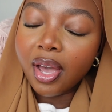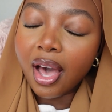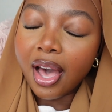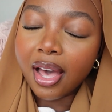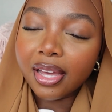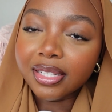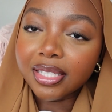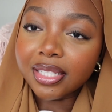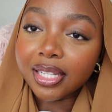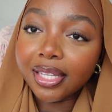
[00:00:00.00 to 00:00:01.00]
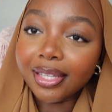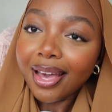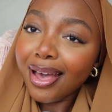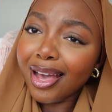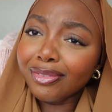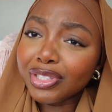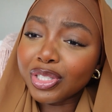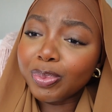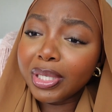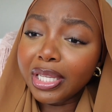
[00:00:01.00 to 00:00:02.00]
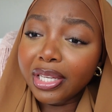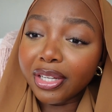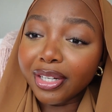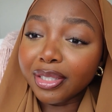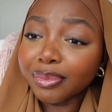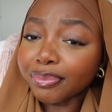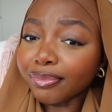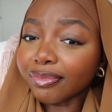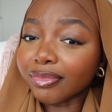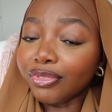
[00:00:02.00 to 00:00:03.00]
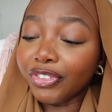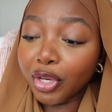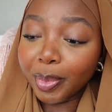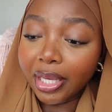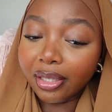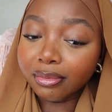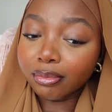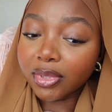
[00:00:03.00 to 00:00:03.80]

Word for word: and yeah I've just been here filming